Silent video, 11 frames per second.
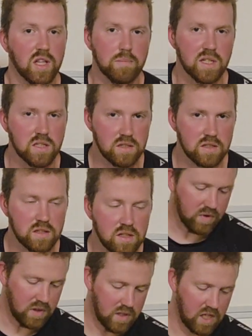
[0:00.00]
clipless.
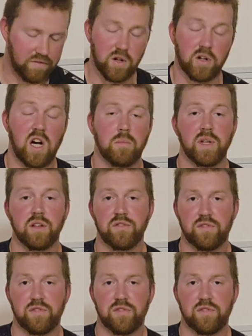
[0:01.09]
If you're coming